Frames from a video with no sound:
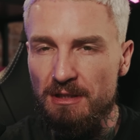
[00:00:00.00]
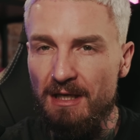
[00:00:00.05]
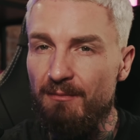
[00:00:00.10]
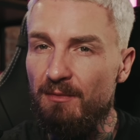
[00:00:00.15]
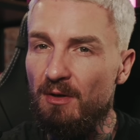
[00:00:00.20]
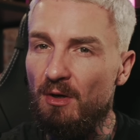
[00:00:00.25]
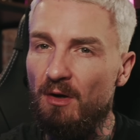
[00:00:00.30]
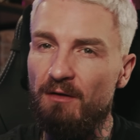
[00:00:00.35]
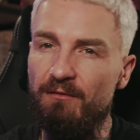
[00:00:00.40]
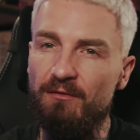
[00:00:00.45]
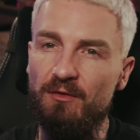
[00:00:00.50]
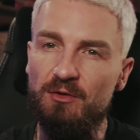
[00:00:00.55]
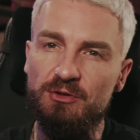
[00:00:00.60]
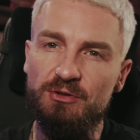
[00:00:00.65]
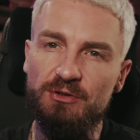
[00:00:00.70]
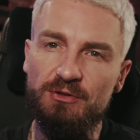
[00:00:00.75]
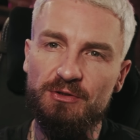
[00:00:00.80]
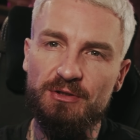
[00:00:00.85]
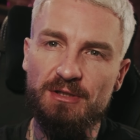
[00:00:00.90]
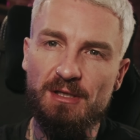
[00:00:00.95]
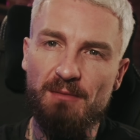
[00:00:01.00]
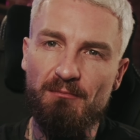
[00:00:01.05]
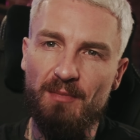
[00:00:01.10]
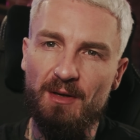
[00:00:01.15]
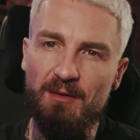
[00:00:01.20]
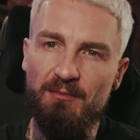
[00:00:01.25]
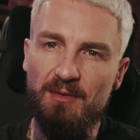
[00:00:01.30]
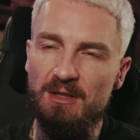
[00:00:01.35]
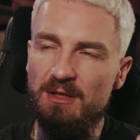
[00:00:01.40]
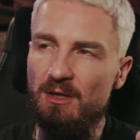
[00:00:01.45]
Let me know if I should
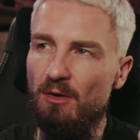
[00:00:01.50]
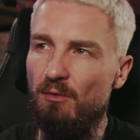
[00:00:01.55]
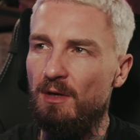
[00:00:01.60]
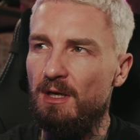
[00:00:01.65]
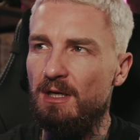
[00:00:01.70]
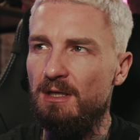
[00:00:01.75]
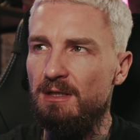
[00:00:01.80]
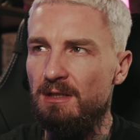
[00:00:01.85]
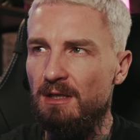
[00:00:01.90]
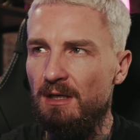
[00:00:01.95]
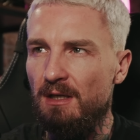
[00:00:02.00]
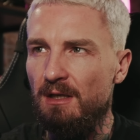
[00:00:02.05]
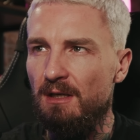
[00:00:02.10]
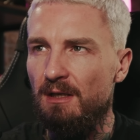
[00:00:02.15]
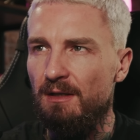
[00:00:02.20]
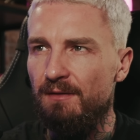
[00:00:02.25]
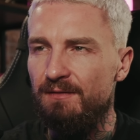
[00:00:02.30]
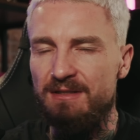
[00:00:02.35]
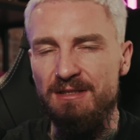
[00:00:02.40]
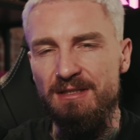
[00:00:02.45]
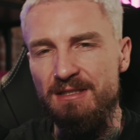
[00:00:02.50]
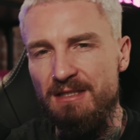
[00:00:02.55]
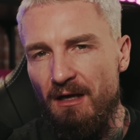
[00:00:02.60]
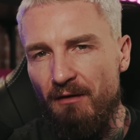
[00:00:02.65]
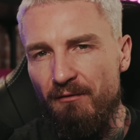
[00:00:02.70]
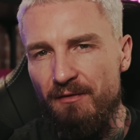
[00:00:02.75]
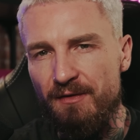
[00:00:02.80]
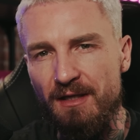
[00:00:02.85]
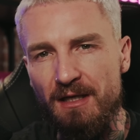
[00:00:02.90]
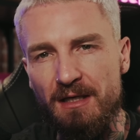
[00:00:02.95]
simply be doing... This is the
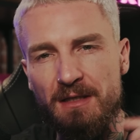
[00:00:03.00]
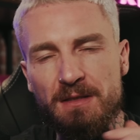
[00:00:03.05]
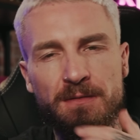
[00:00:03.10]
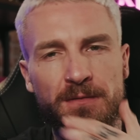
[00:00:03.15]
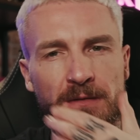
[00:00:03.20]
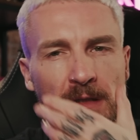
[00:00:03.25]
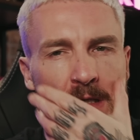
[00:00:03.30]
other thing.